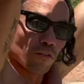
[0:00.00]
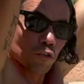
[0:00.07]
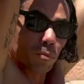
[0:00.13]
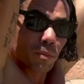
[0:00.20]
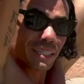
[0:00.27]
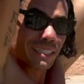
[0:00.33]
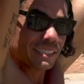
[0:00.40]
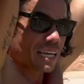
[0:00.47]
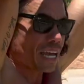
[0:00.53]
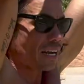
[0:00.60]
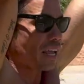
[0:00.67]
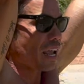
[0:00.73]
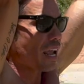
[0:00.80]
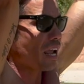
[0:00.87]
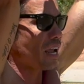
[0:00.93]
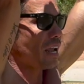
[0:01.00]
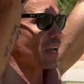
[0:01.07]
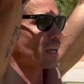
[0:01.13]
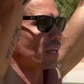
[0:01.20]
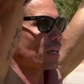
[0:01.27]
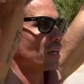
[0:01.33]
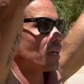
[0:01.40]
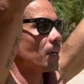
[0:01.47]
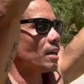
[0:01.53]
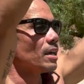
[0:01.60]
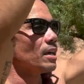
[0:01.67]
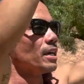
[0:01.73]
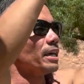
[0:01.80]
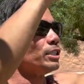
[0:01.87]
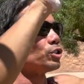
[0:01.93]
from a dead hang
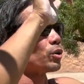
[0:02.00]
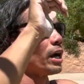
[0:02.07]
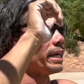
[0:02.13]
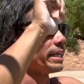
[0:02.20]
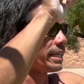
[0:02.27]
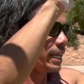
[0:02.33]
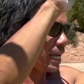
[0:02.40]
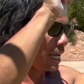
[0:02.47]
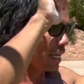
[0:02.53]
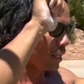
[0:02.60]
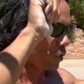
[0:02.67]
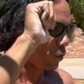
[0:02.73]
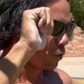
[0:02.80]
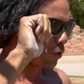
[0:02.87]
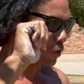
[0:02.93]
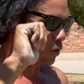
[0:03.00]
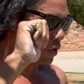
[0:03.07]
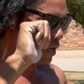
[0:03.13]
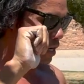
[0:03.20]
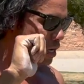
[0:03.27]
and try to get your